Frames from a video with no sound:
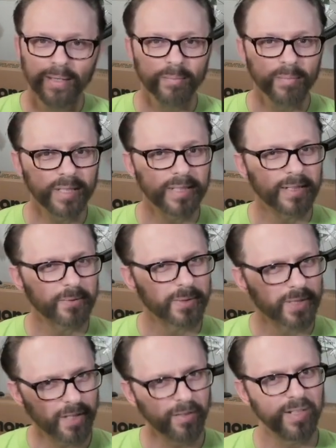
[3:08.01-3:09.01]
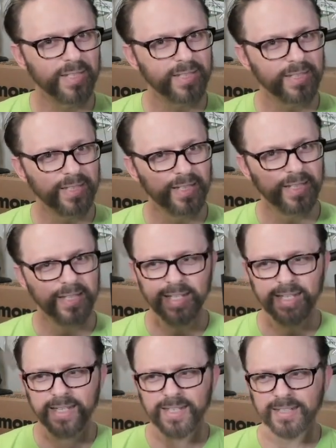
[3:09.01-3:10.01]
But I was curious,
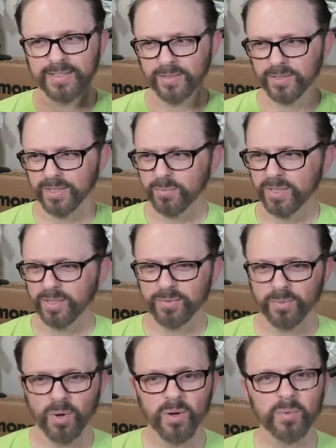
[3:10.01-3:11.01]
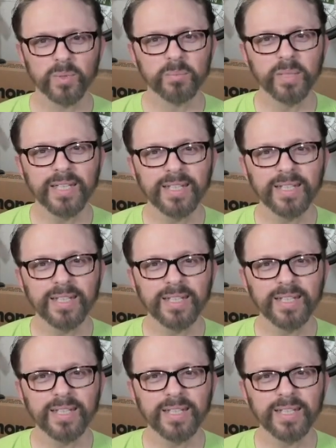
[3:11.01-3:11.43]
is there something wrong with me?